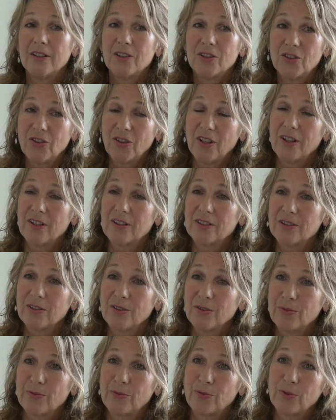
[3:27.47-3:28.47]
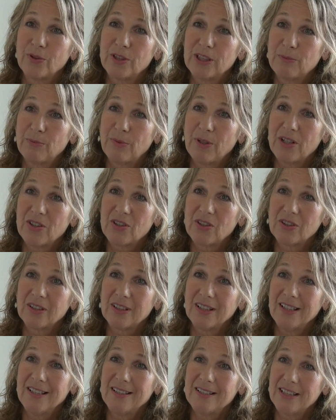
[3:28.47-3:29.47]
drugs for depression
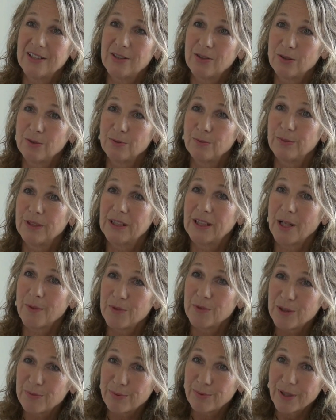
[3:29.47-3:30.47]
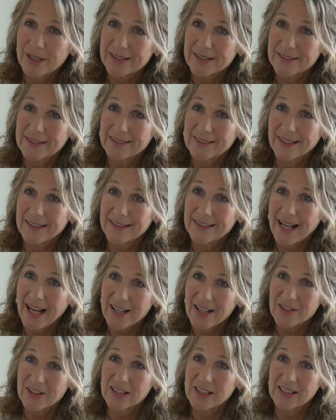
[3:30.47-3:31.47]
is that you become depressed. And
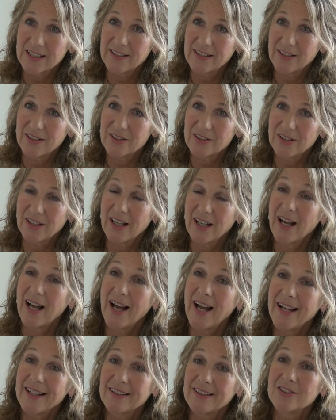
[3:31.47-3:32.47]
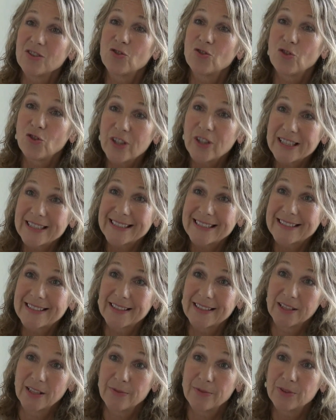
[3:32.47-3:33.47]
actually there's a heightened risk
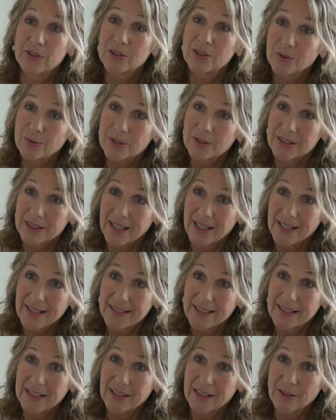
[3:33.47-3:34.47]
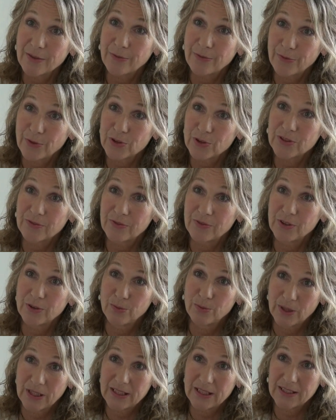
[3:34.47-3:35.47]
of suicide in the first few
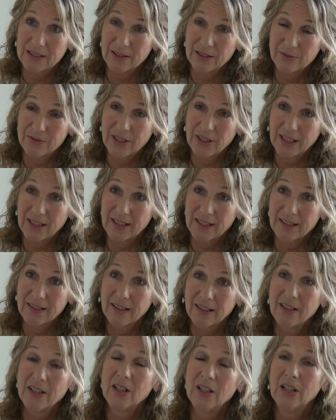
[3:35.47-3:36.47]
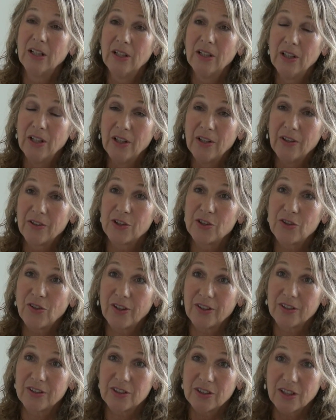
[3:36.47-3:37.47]
weeks of taking the
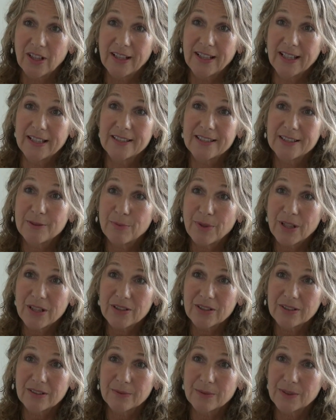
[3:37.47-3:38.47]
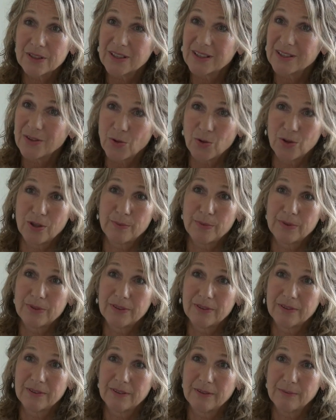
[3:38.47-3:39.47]
drugs against depression, which is horrible.
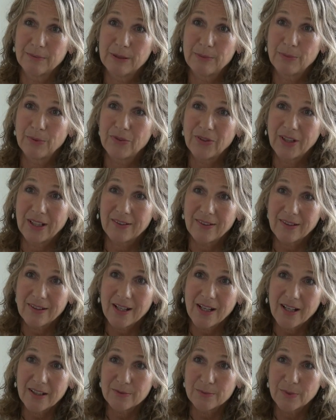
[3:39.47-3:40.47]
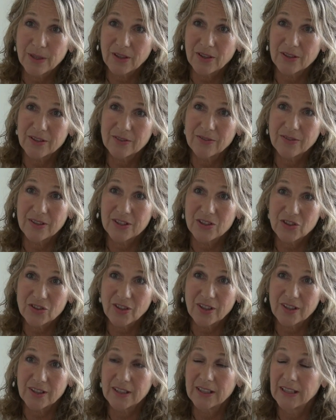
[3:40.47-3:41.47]
People take their lives because of this
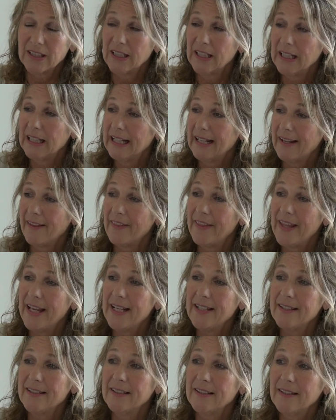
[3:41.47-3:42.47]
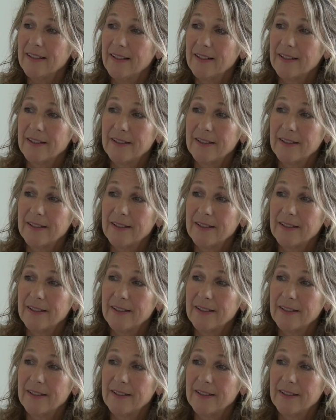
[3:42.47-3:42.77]
drug. Then